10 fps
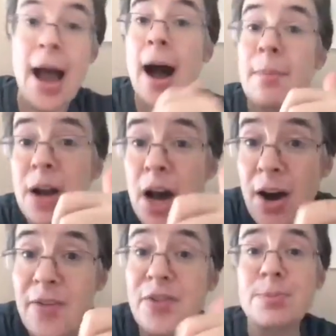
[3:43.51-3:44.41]
I'm
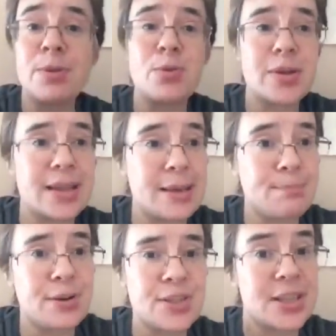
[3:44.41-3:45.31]
comfortable with that
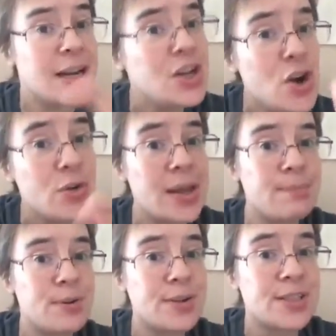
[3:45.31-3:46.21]
person. I know
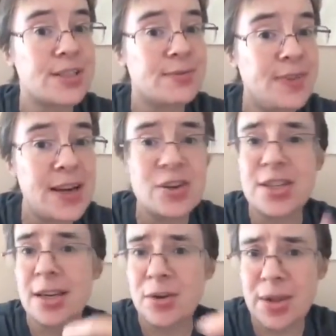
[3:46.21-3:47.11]
that person's fears
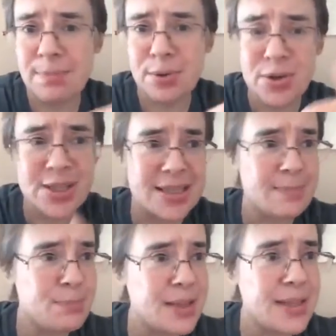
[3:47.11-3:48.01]
and I know that person's
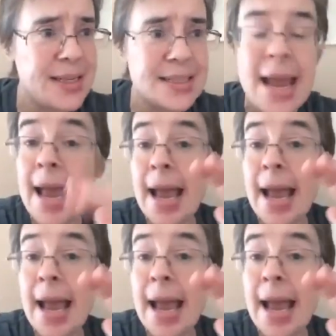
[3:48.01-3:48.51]
abilities.